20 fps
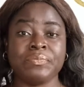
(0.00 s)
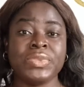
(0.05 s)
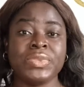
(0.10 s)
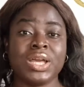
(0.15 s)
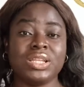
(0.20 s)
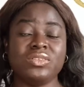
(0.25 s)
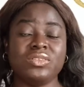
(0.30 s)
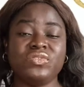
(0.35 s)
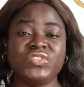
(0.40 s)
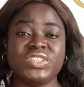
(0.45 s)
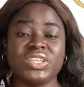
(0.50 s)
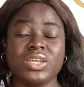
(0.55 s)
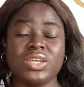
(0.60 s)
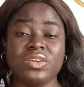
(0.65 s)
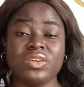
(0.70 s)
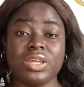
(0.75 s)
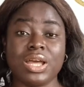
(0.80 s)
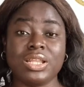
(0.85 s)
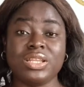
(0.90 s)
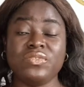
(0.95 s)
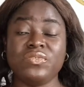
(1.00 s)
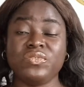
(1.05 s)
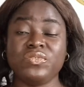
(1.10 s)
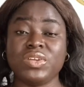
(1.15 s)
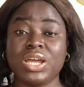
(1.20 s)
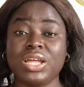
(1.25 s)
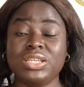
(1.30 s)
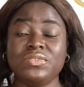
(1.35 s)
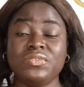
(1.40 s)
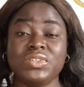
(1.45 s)
And if
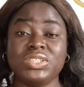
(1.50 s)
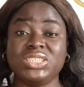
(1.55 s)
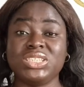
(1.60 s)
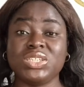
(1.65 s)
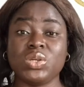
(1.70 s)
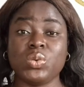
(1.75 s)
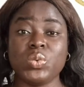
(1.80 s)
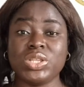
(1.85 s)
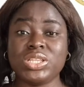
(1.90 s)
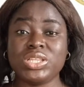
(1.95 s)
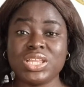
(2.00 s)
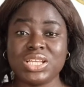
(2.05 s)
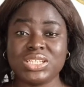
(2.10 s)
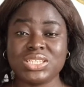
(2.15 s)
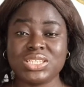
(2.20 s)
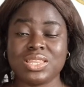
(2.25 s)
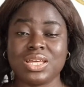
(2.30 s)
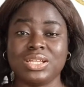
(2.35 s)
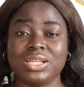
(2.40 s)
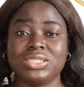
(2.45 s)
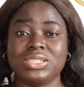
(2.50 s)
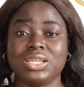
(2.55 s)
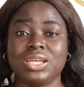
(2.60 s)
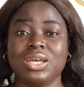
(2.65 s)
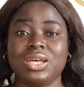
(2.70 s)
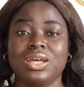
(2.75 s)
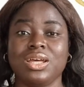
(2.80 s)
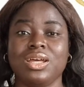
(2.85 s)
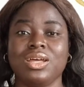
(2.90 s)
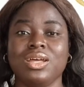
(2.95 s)
it's a witness
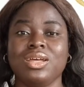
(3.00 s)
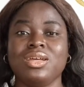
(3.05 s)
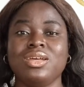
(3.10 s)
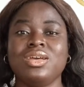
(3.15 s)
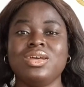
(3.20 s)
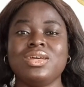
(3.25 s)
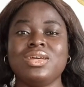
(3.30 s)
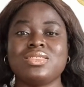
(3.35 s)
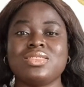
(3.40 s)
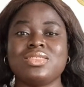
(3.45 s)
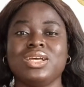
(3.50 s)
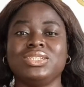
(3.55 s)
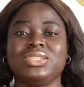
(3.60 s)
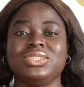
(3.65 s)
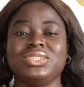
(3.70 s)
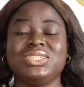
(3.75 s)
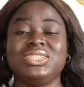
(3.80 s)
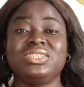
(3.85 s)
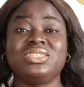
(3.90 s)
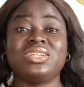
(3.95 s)
that is